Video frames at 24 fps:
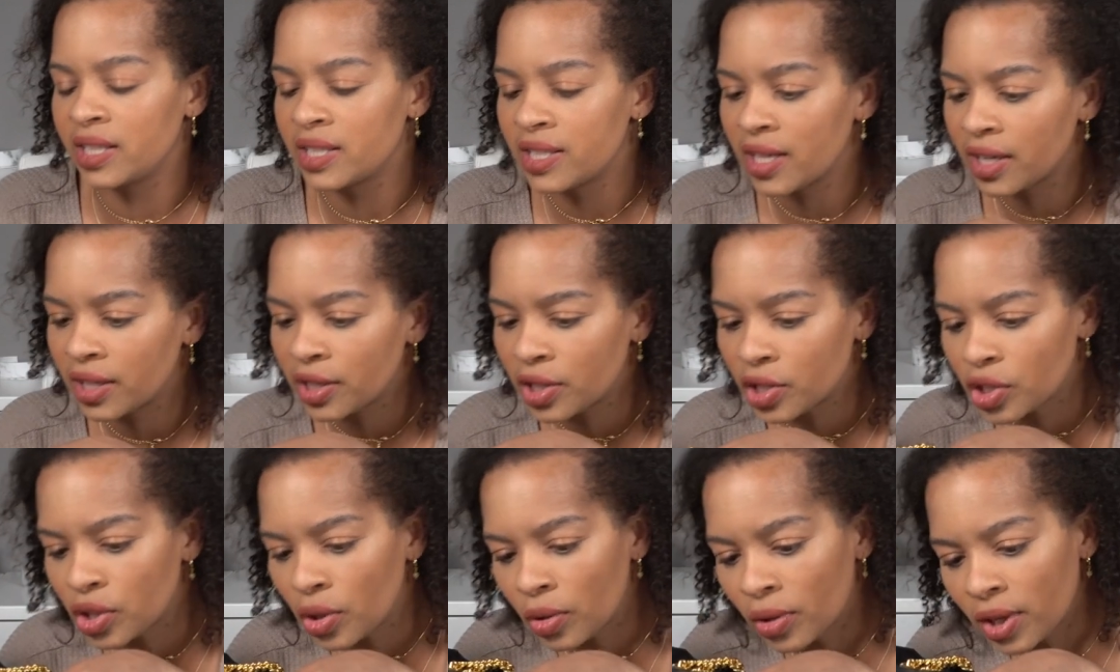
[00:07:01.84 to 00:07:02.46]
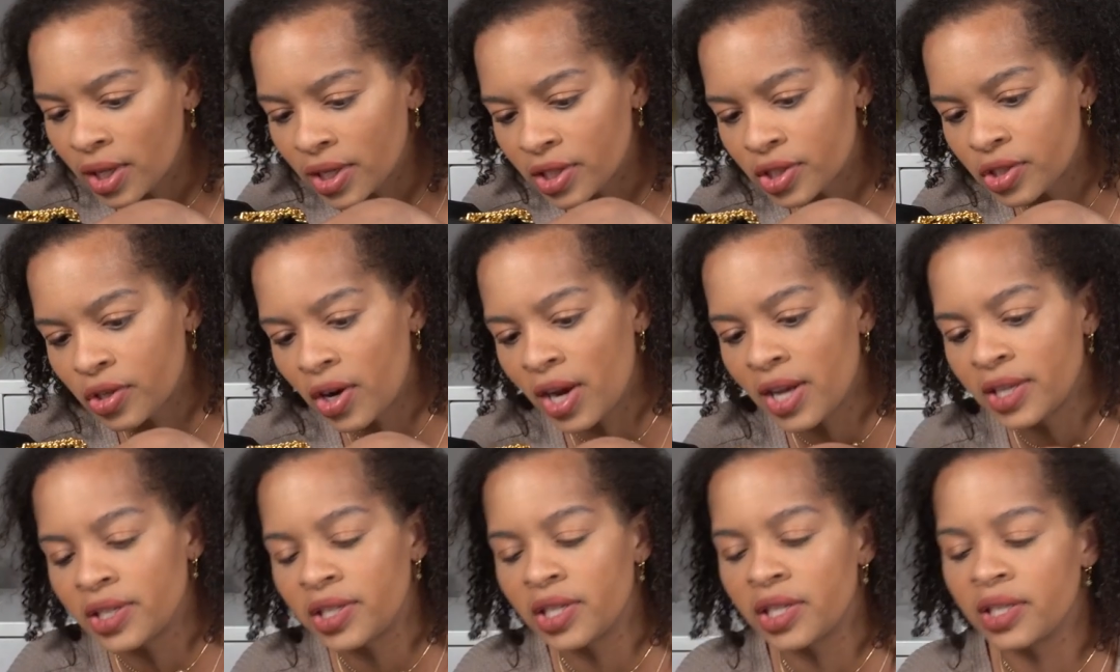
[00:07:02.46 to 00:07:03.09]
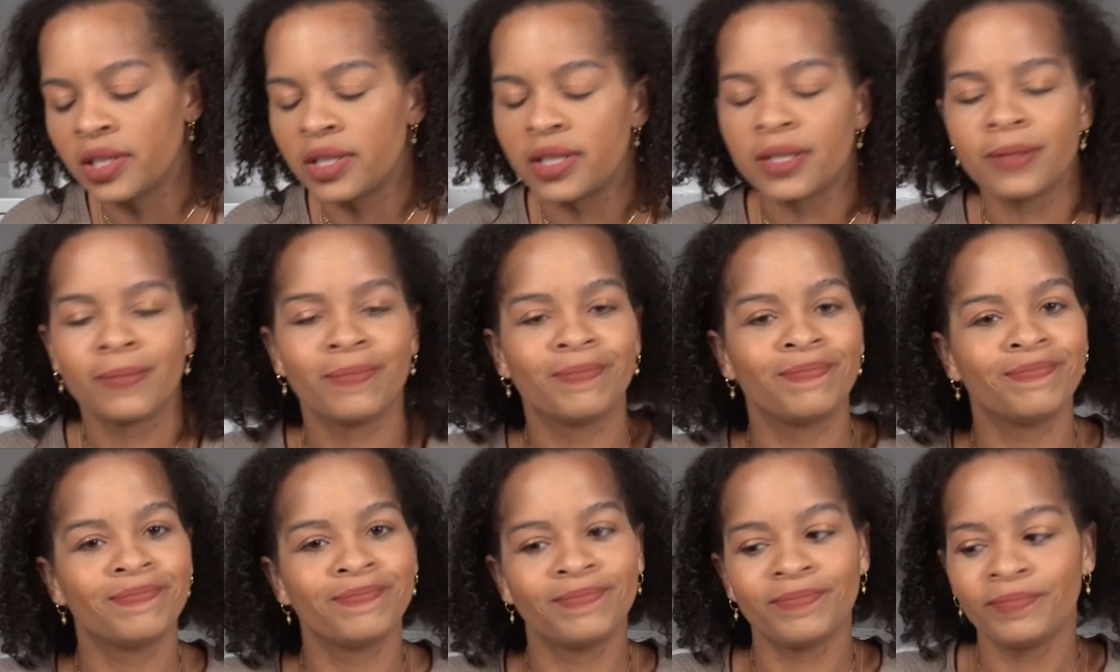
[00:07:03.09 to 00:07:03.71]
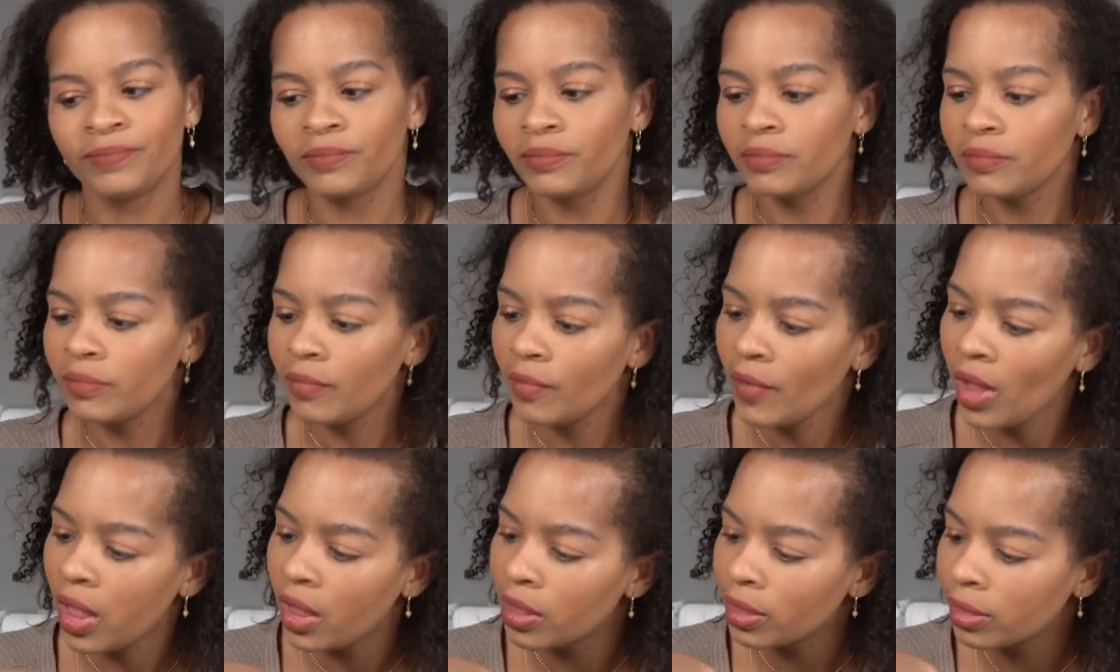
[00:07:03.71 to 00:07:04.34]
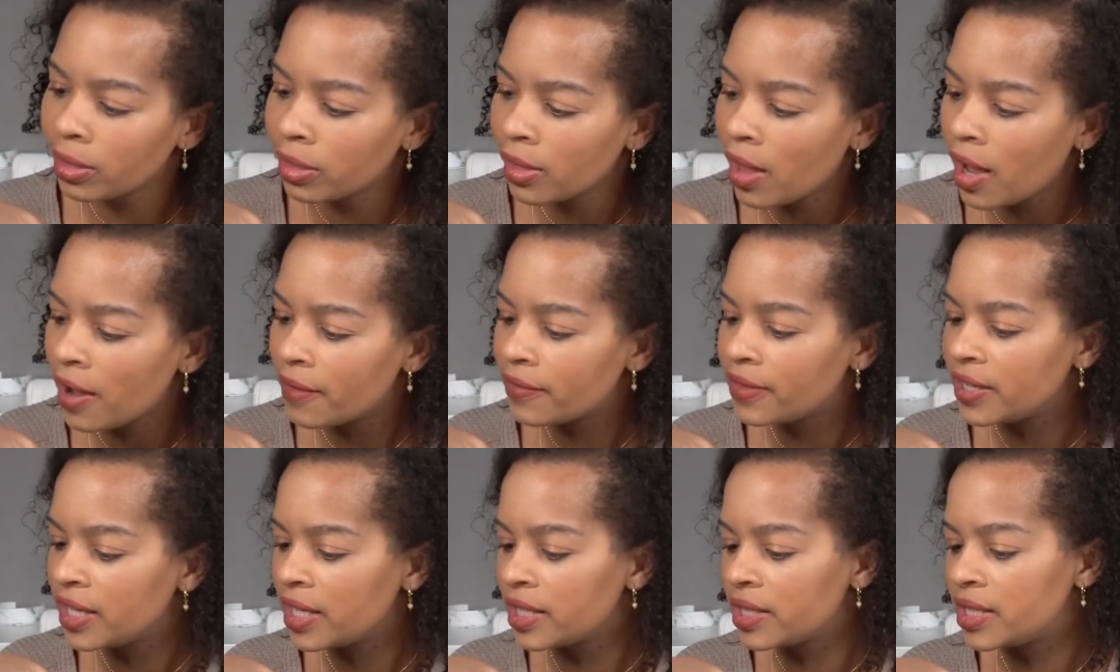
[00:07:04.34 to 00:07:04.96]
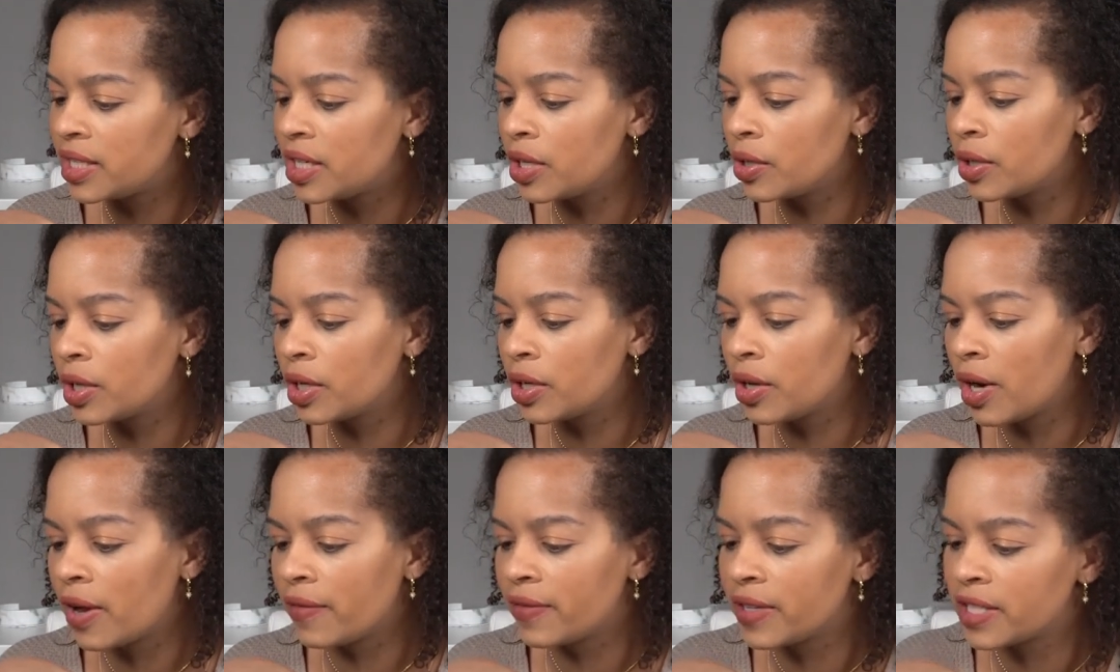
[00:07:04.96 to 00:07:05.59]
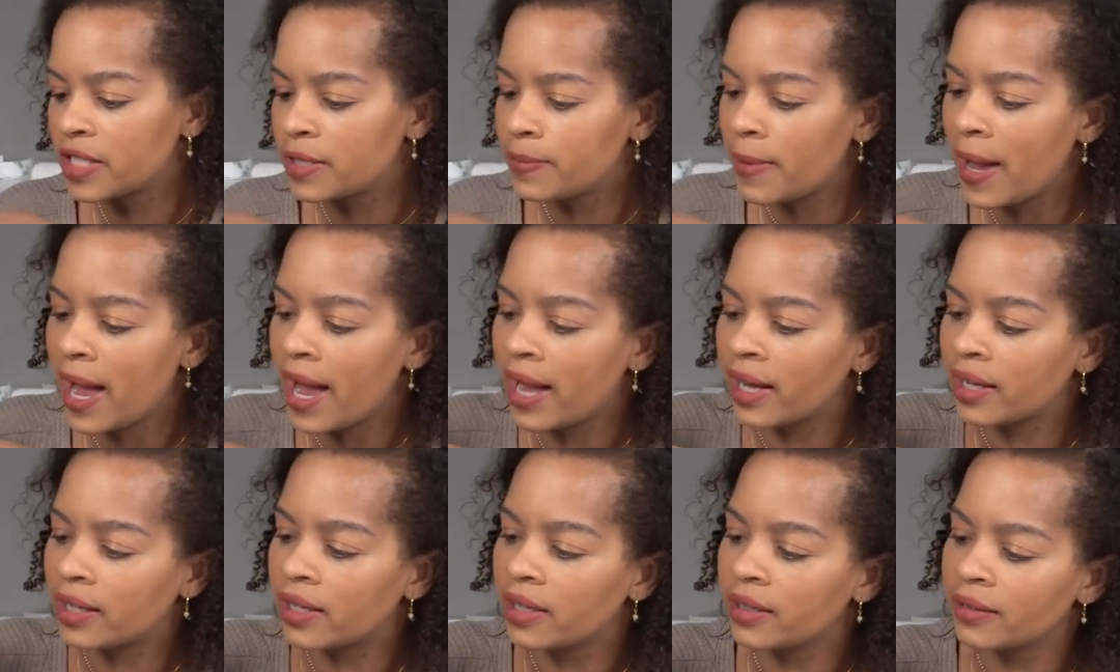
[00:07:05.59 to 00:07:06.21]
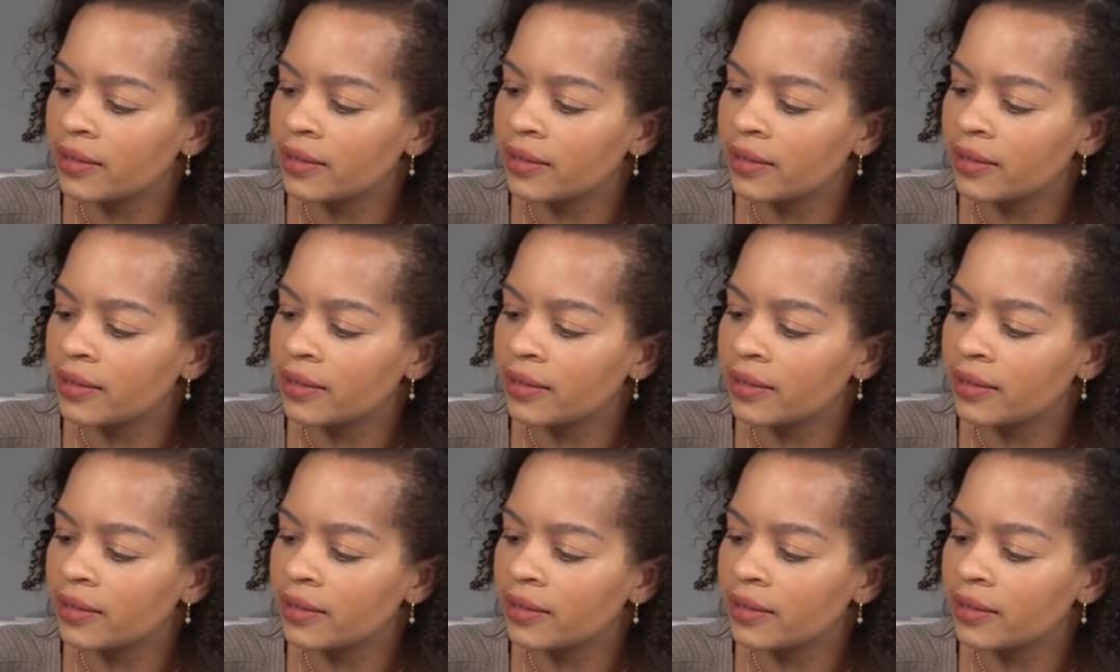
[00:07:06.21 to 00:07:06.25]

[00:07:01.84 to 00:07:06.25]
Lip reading: It's not going to show a lot of scratches. Love the interior of this bag.